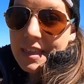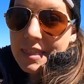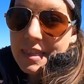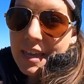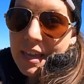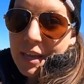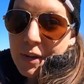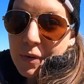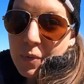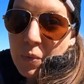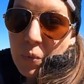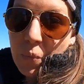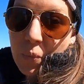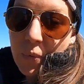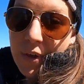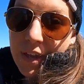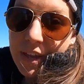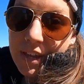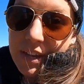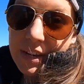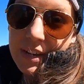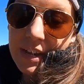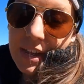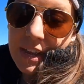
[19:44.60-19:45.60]
And then
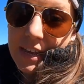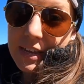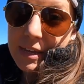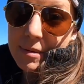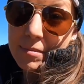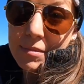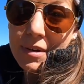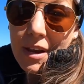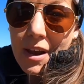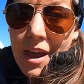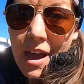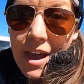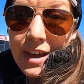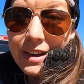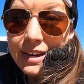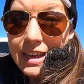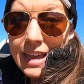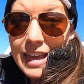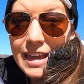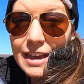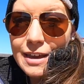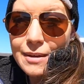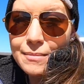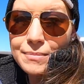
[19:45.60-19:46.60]
when I am not
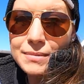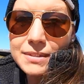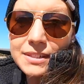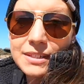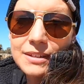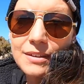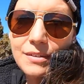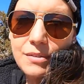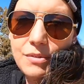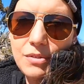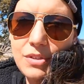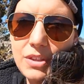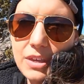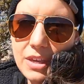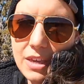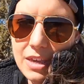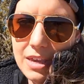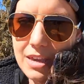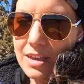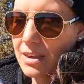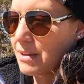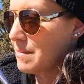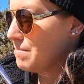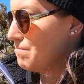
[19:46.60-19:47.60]
camped,
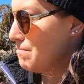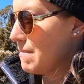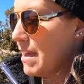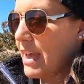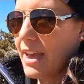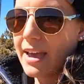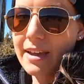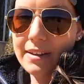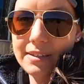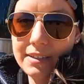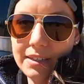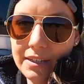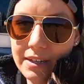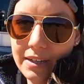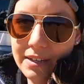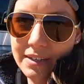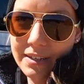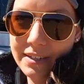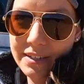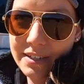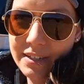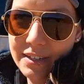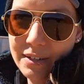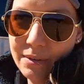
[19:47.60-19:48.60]
the mat,
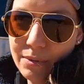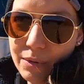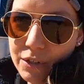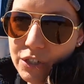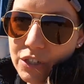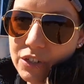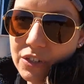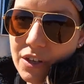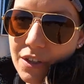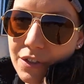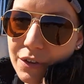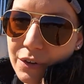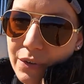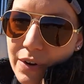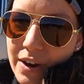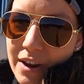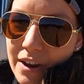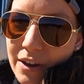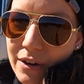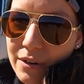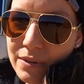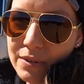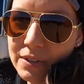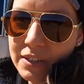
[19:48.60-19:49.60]
which is on the
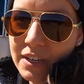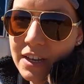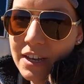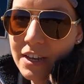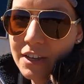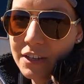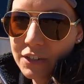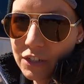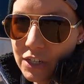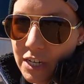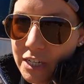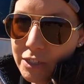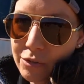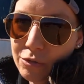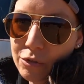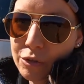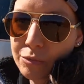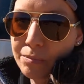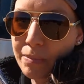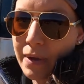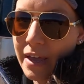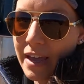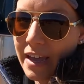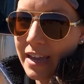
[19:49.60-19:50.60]
ground,
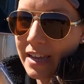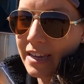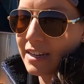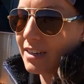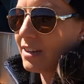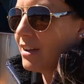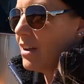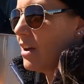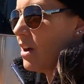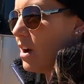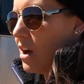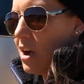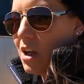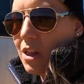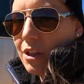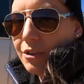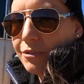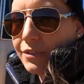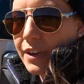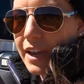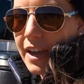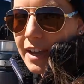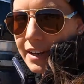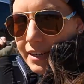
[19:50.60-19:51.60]
Jasper's bed,
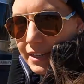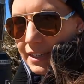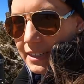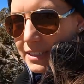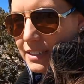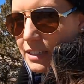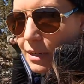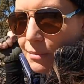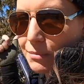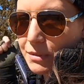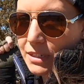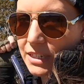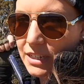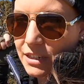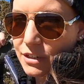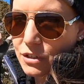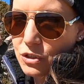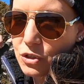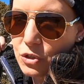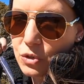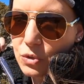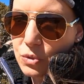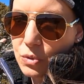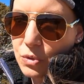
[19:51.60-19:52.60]
all of that gets dumped
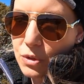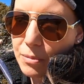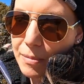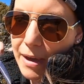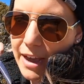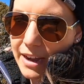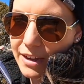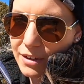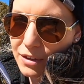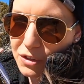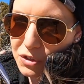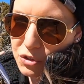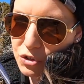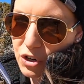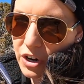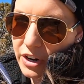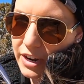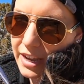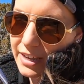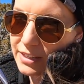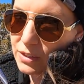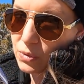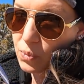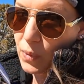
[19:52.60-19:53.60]
into the back of the
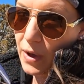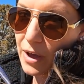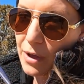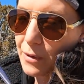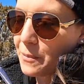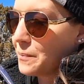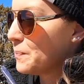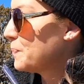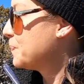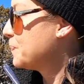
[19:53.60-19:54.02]
truck as well.